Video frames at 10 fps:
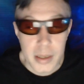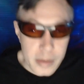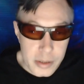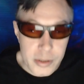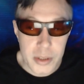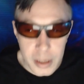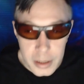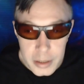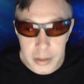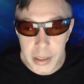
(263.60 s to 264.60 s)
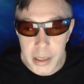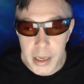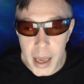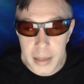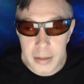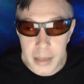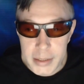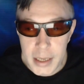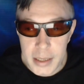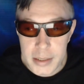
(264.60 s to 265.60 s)
this is clearly a
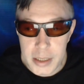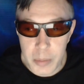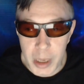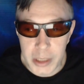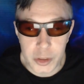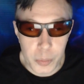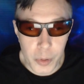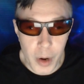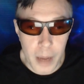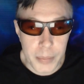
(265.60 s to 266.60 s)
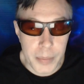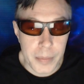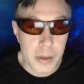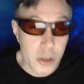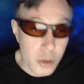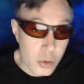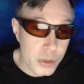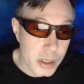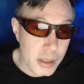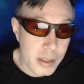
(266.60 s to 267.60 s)
latex sea monster prop
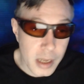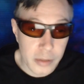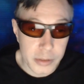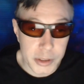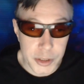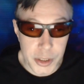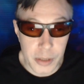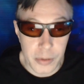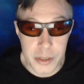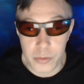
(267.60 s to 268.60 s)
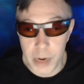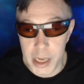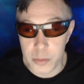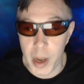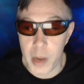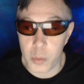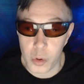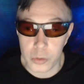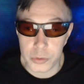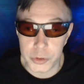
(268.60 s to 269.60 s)
used in the television series Raised by
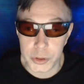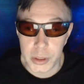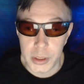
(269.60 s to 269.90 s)
Wolves,